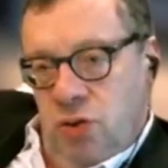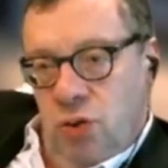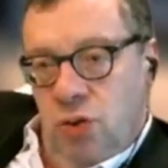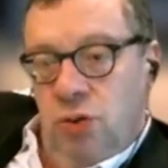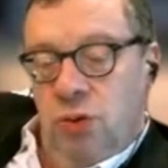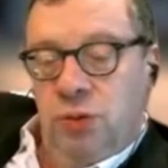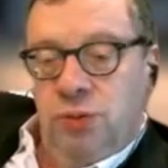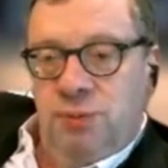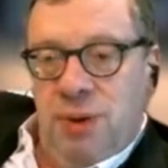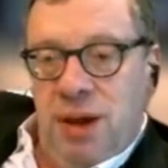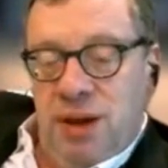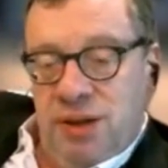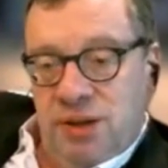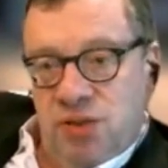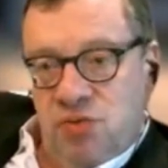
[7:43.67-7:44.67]
cooled
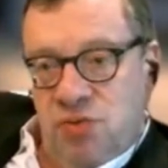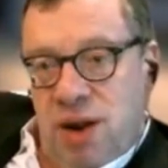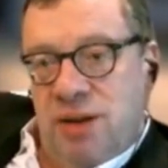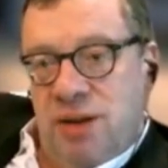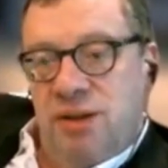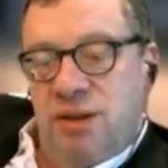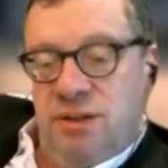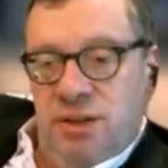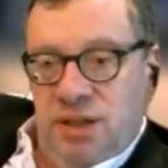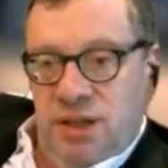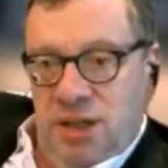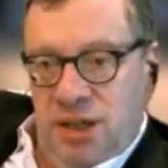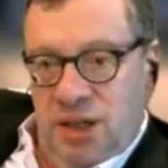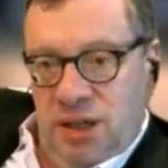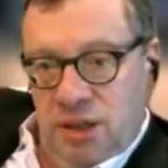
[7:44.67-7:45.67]
by extracting the
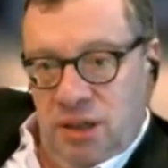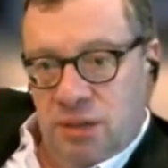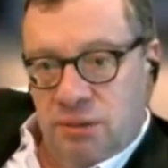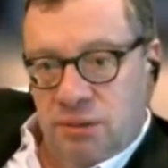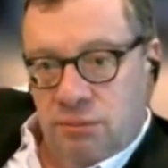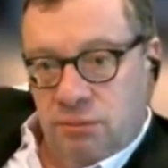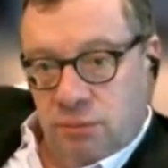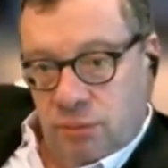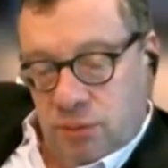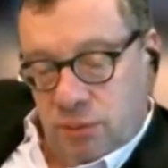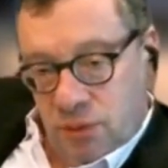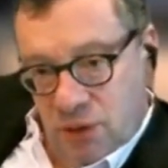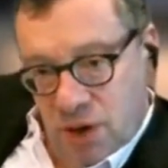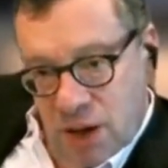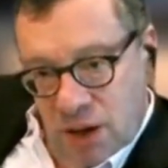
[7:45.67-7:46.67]
heat.
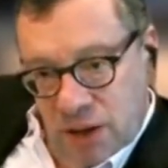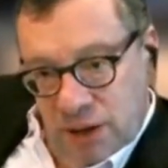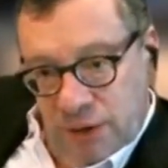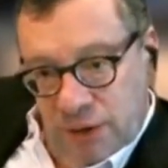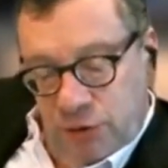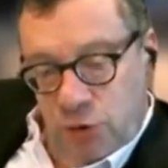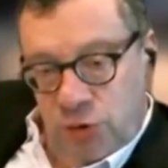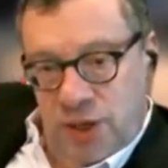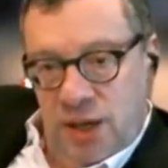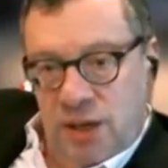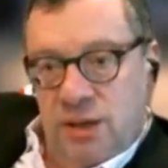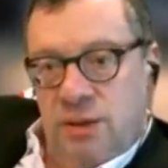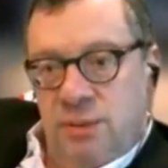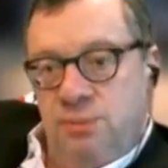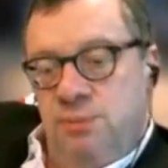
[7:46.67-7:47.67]
And if you
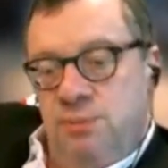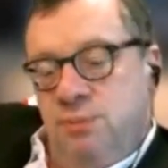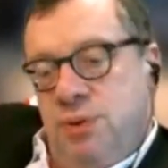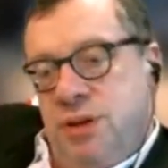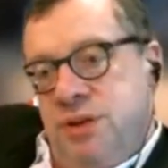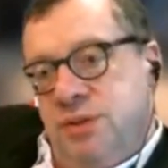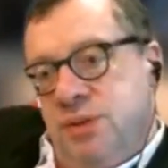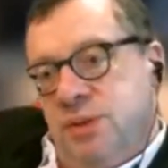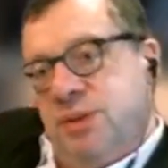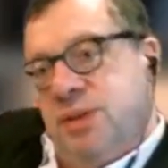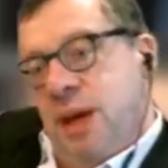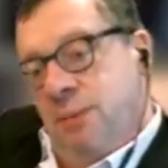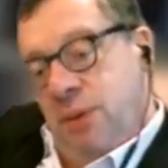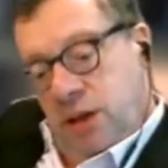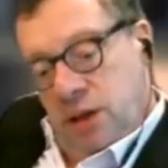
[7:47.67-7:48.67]
take a piece of
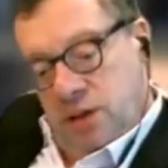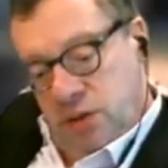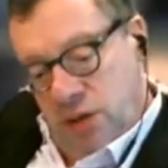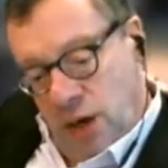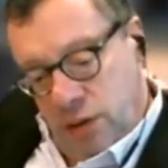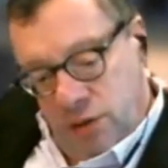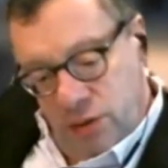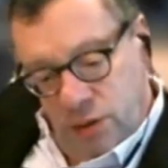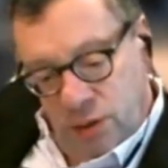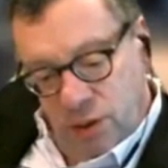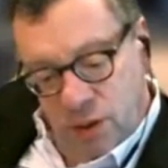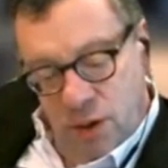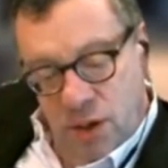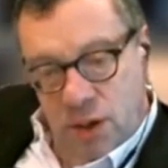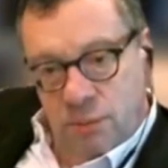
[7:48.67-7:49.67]
semiconductor
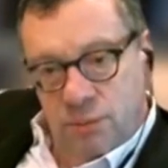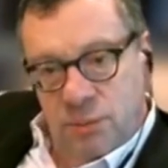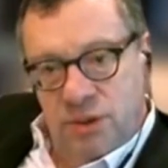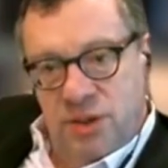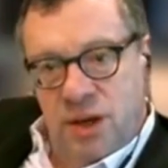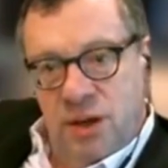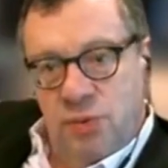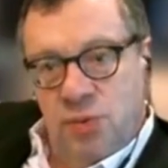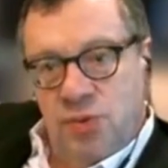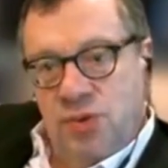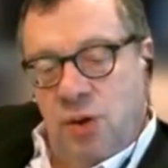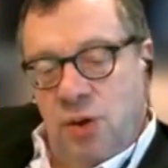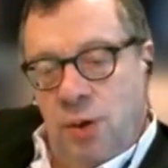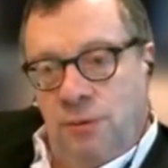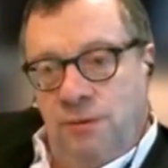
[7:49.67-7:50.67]
material, it's
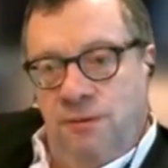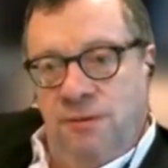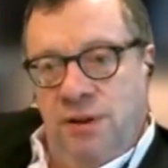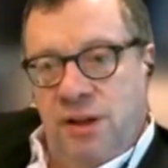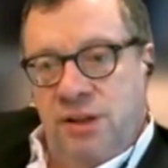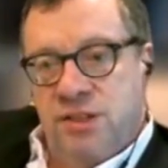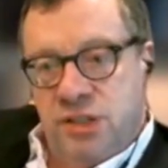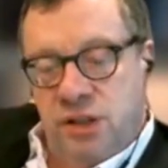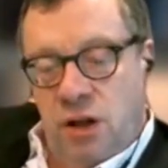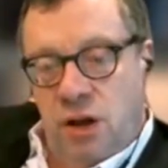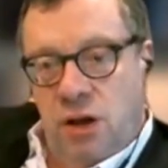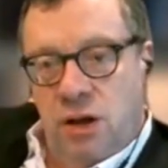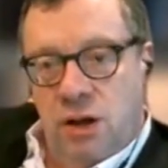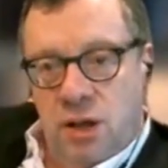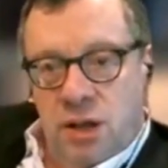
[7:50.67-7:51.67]
called Fick's
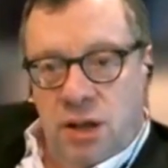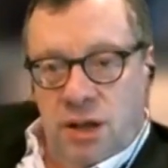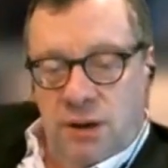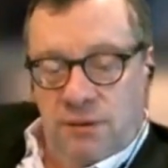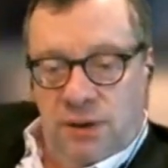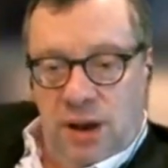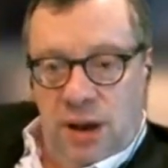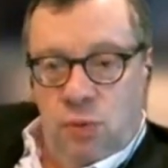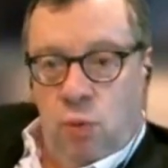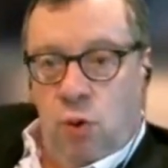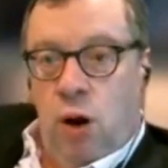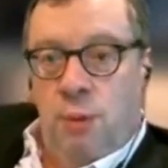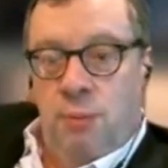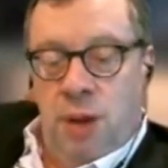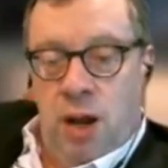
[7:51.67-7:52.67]
law. If I
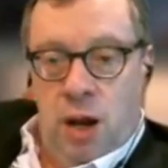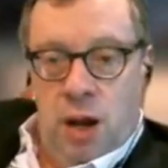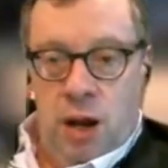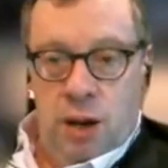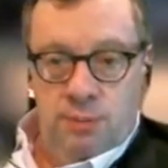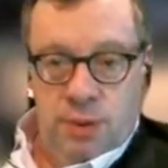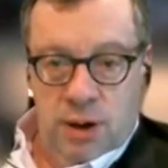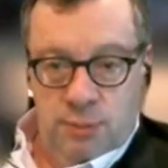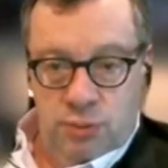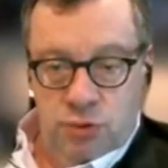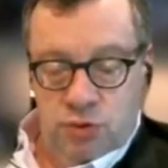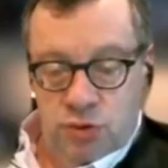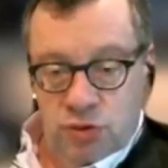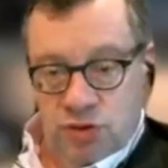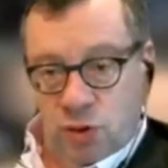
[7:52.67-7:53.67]
warm it up, I
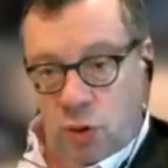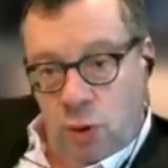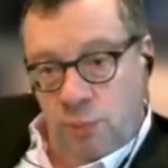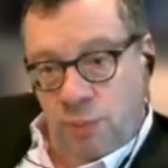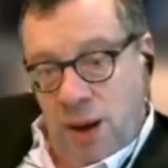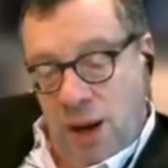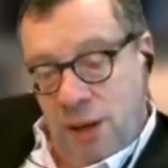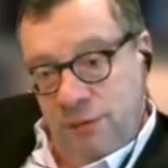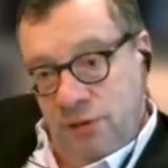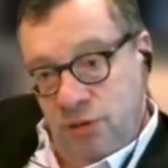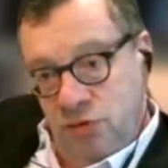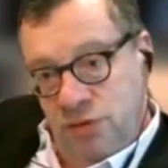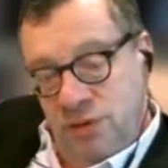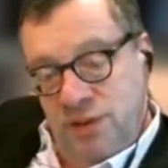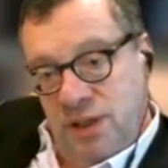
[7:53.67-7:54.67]
produce a whole pile of
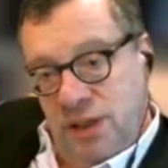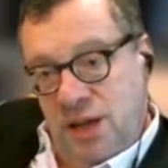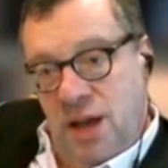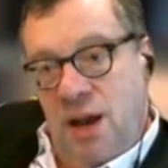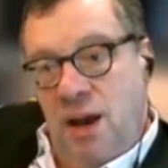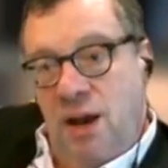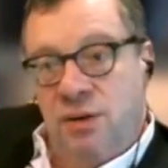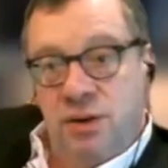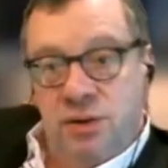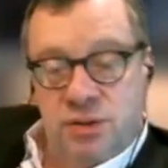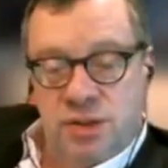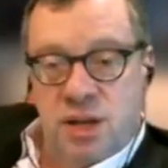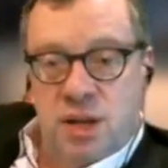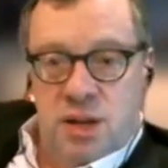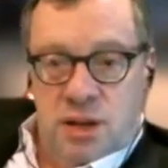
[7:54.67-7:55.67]
intrinsic
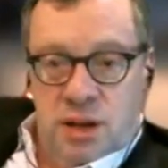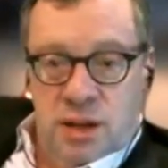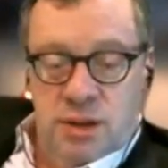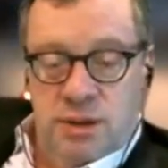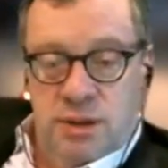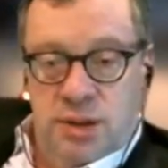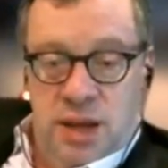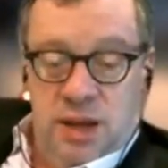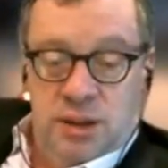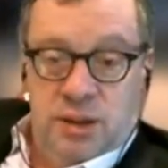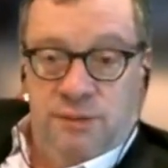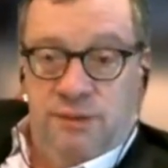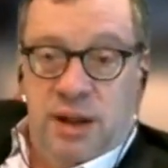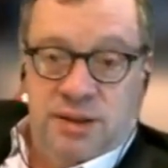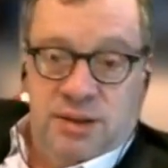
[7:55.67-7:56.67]
carriers. And then
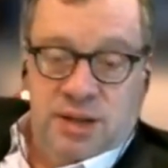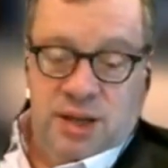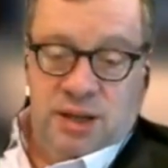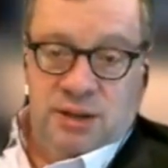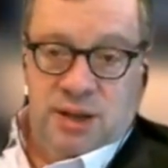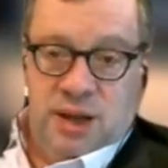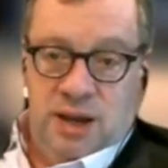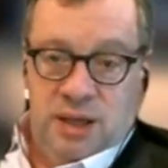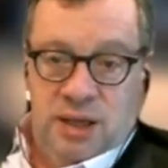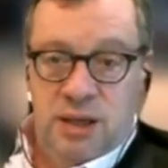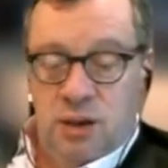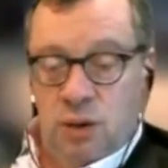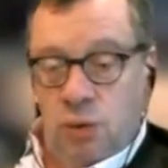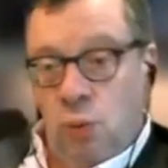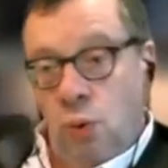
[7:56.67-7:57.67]
if I take that
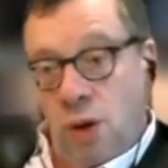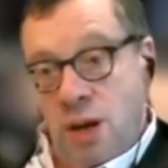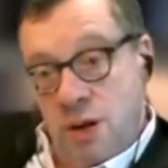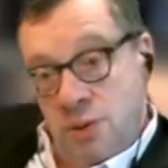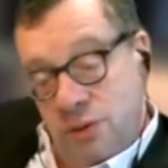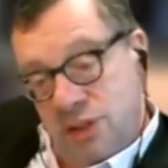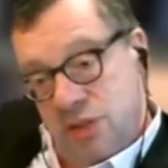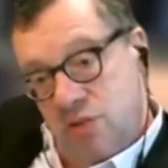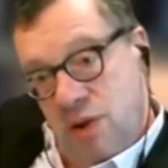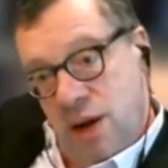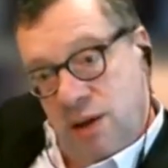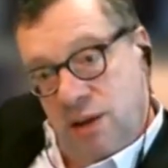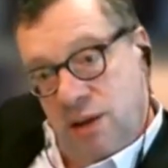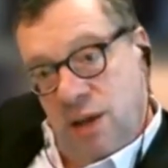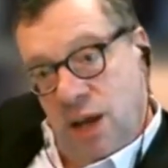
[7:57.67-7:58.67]
heat away or
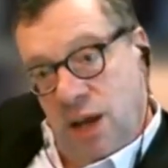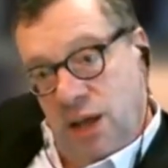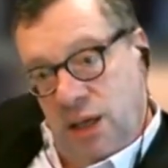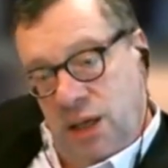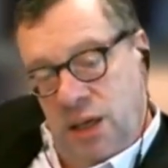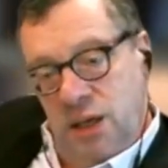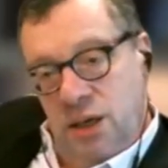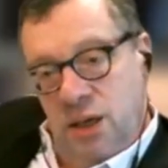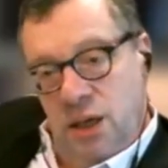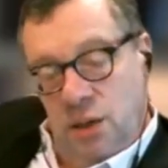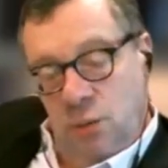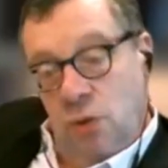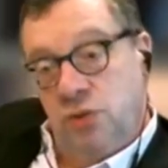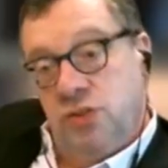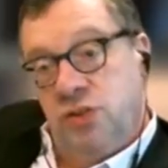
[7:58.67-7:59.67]
extract that heat,
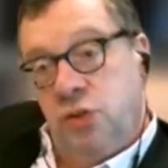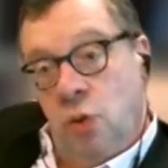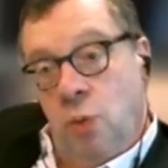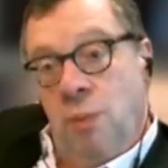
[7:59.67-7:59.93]
it wants to